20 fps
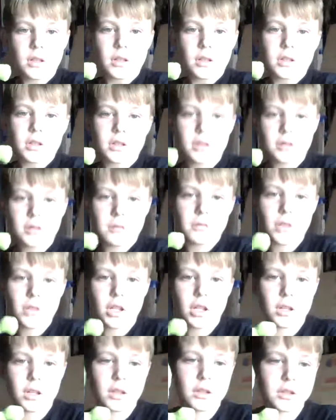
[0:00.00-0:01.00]

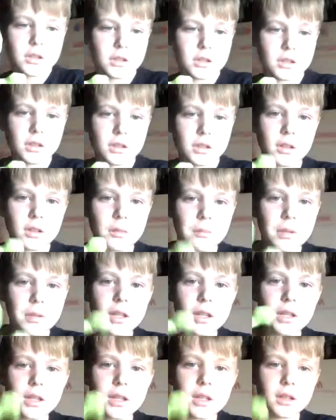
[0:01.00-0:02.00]
Someone took a
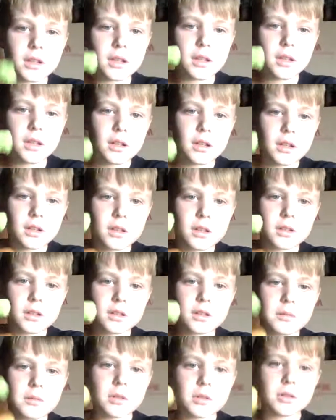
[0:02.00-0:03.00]
big,
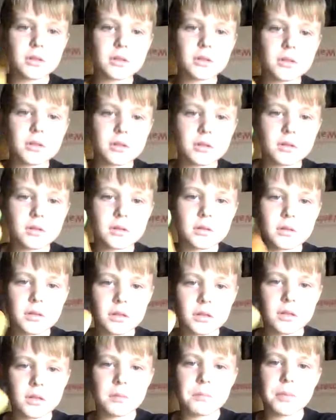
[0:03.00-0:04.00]
someone
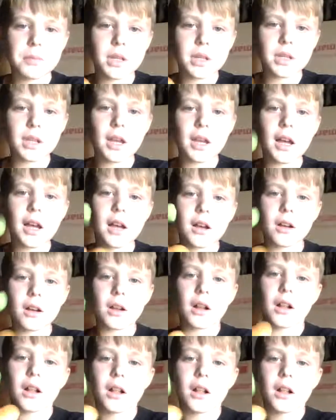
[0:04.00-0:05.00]
took a big
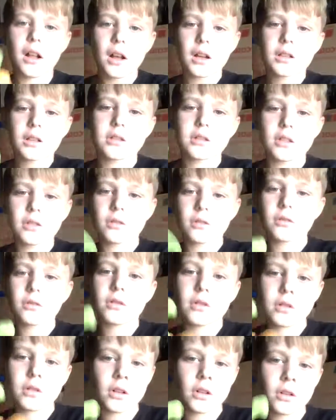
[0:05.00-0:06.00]
L.
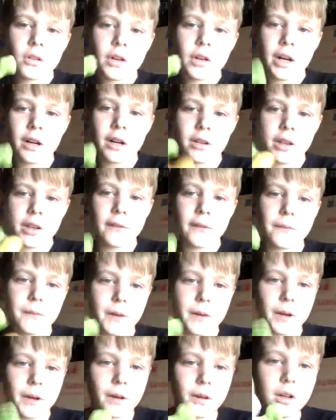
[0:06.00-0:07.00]
Don't know how that
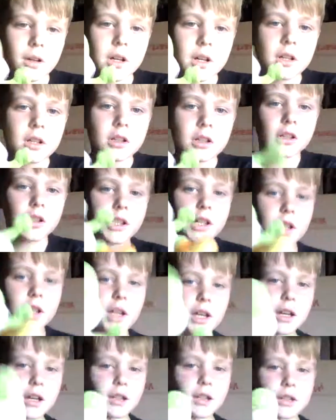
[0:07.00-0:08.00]
felt.
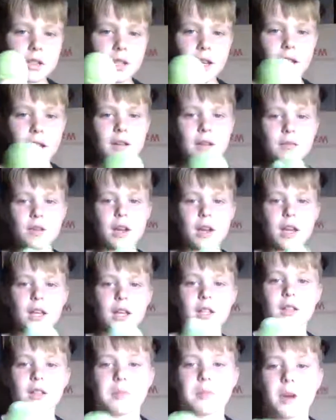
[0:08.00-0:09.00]
Looking at it
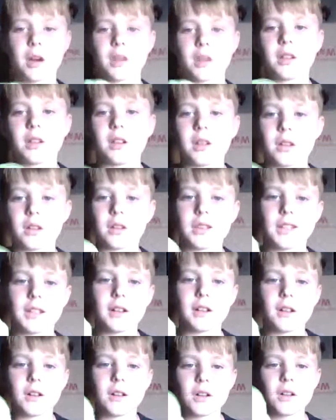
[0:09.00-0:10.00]
sideways, parted
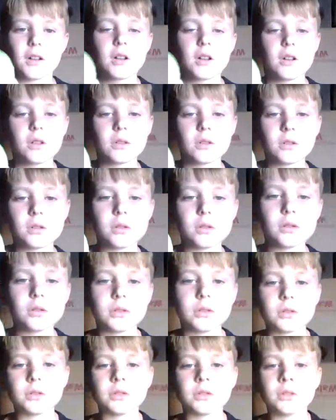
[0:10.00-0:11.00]
tail.
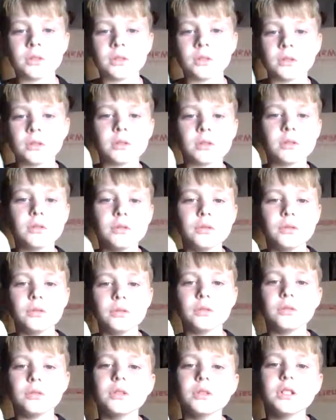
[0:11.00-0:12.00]

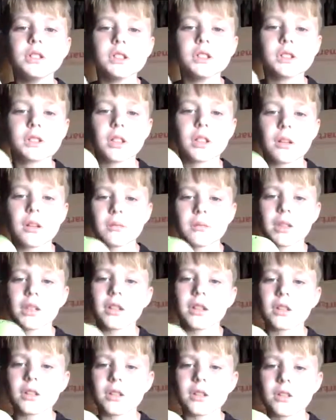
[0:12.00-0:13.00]
Ooh, some
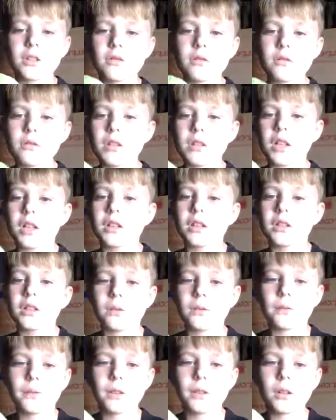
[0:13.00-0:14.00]
things you kiss
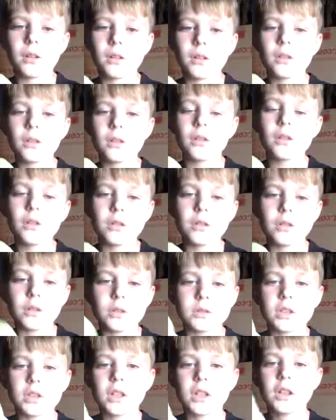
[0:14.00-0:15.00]
you
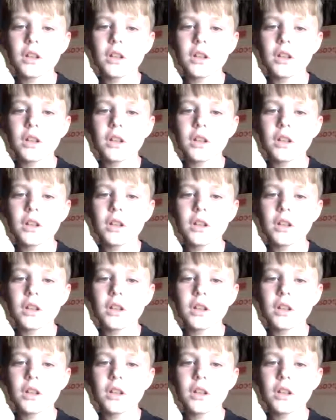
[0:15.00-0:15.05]
feels.